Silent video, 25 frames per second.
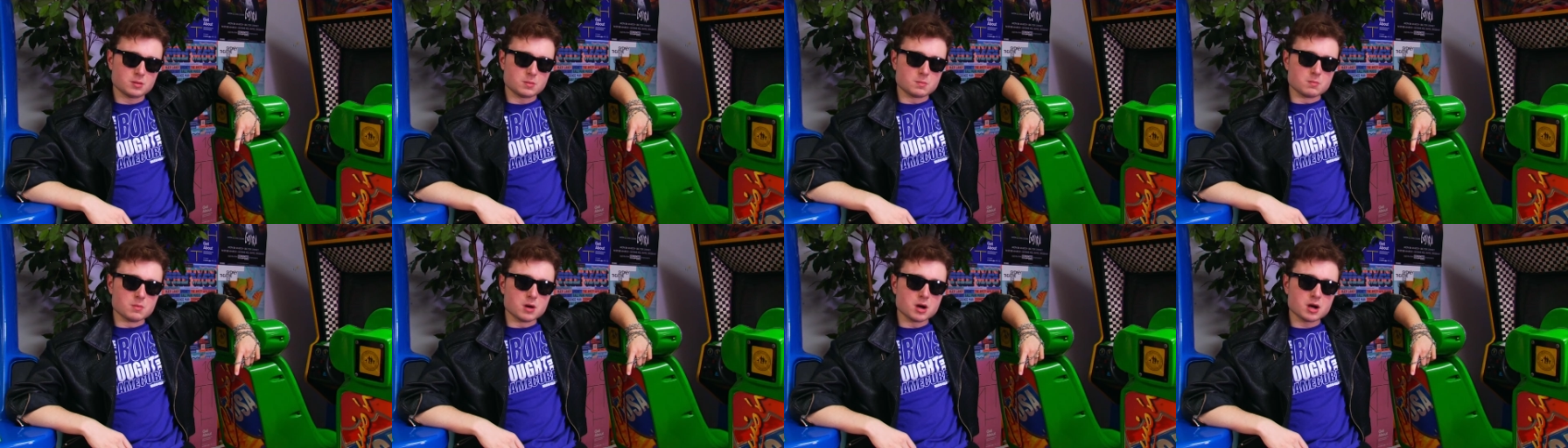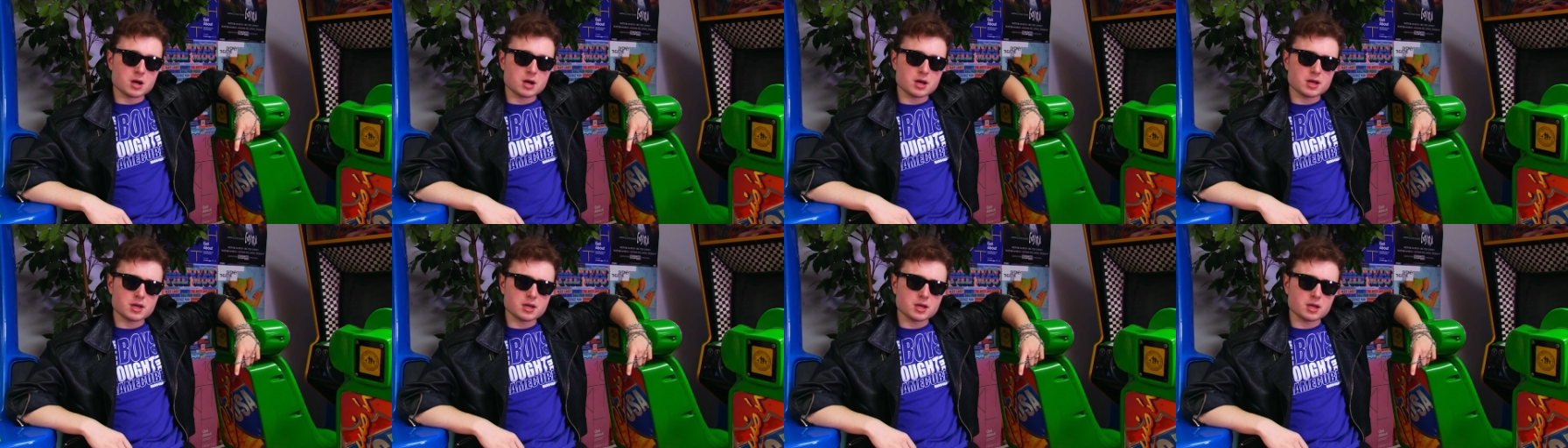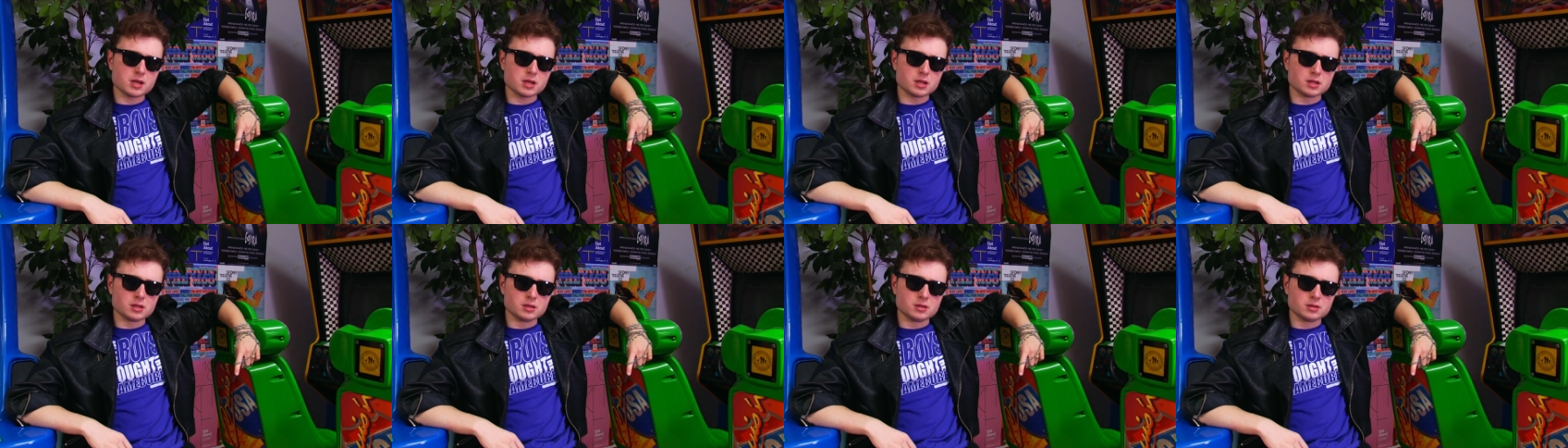
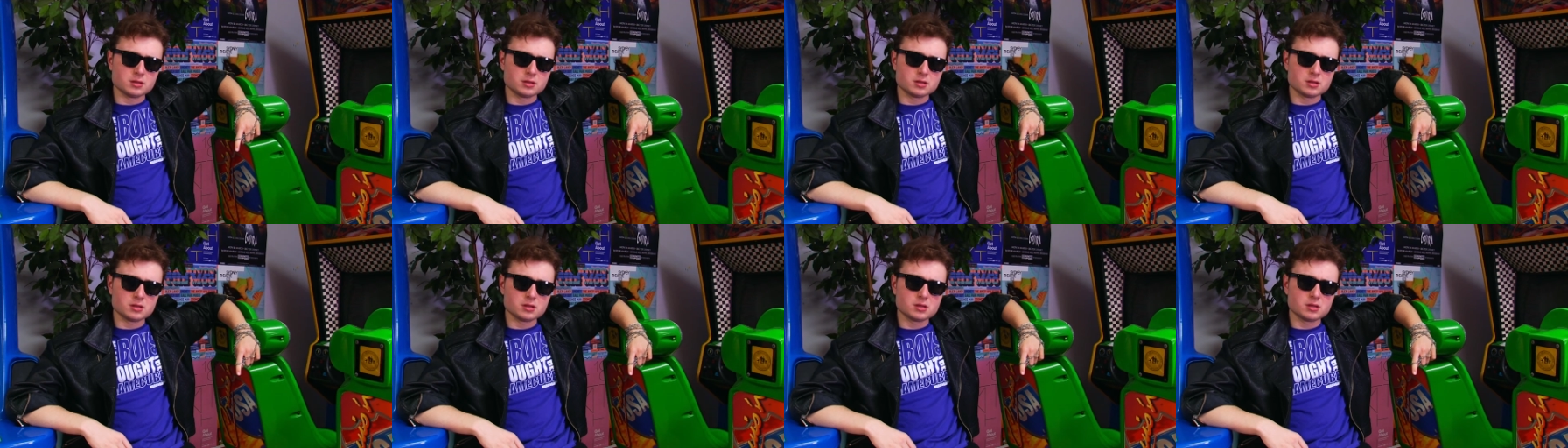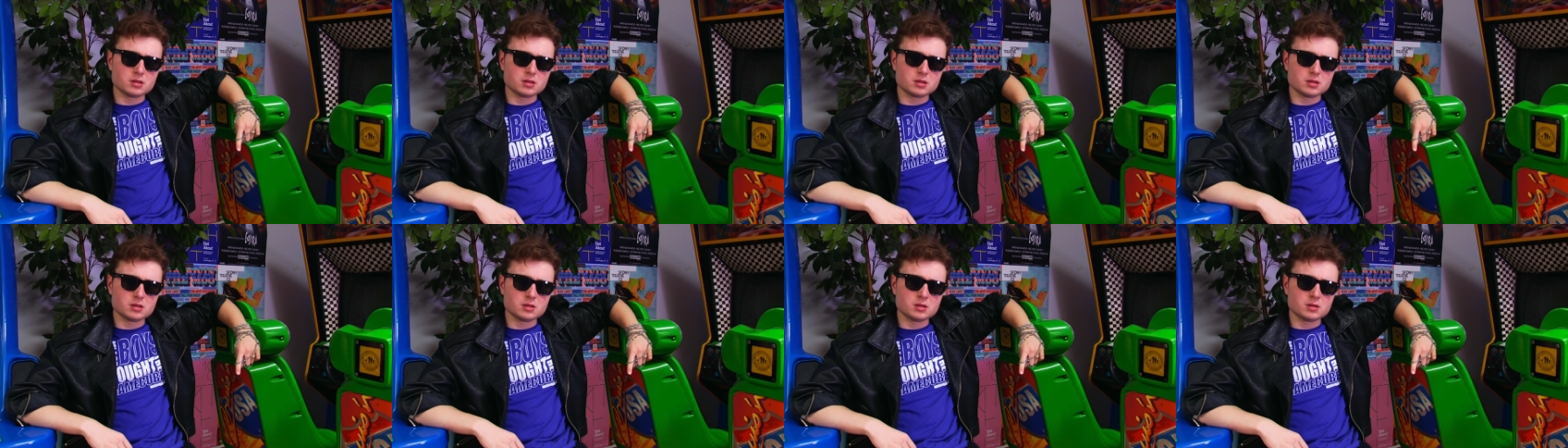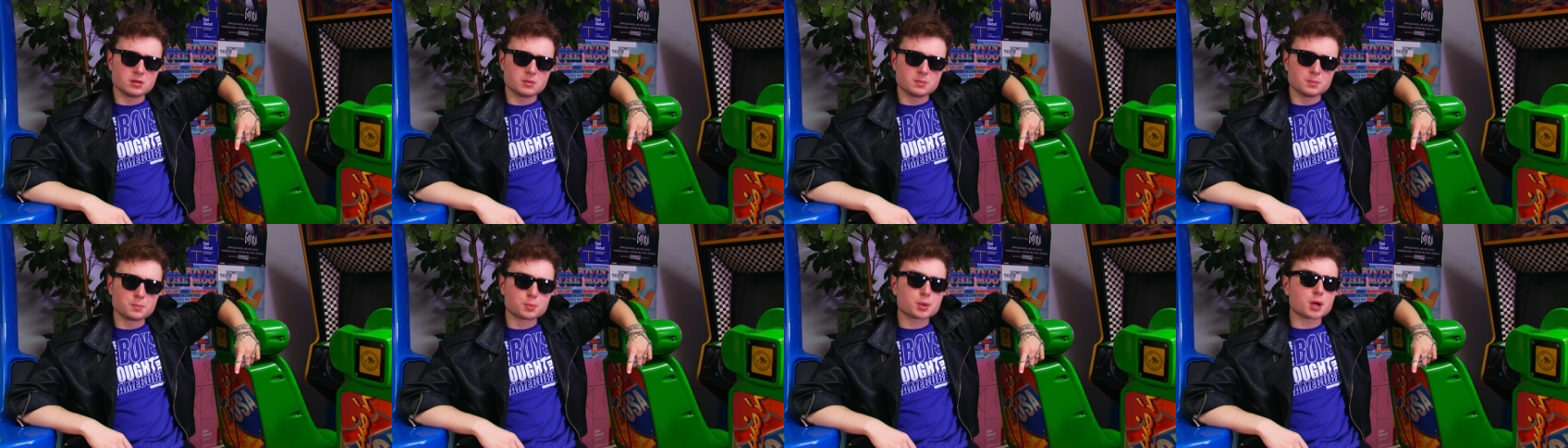My
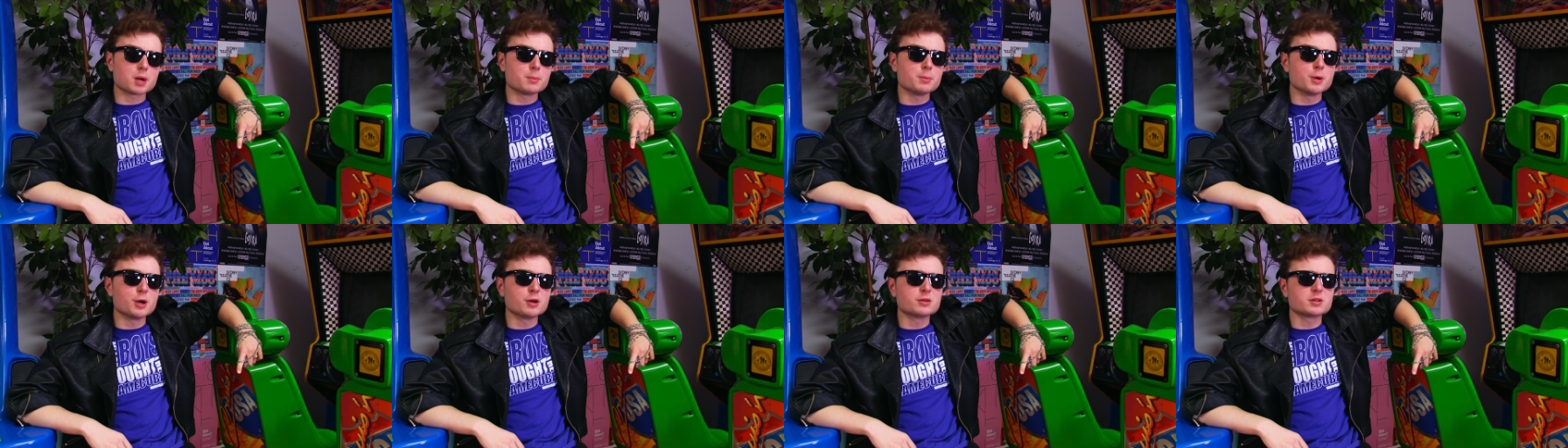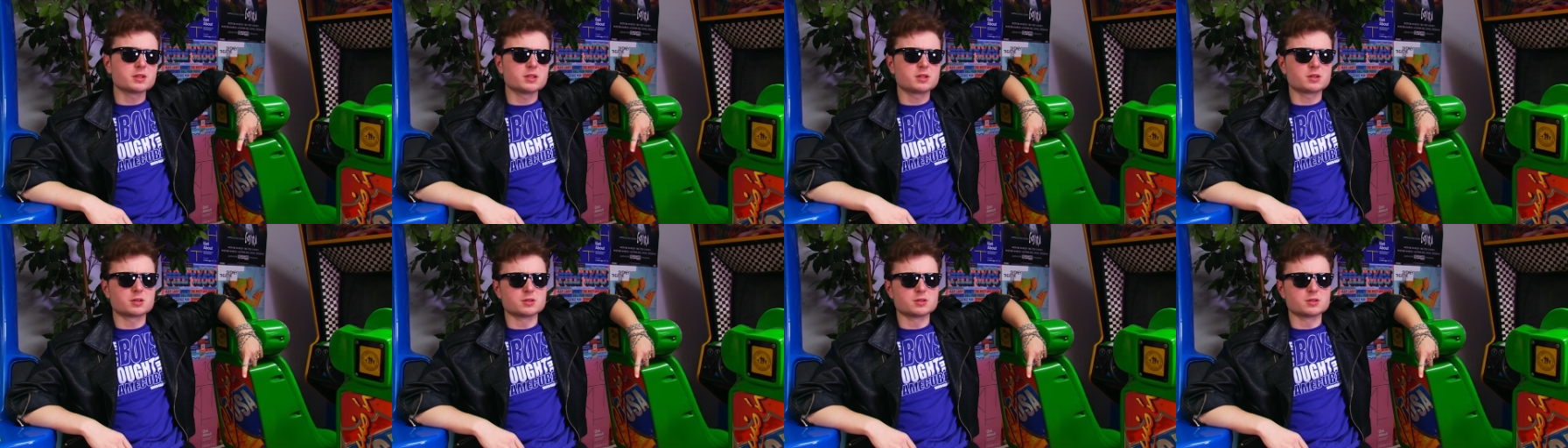primarily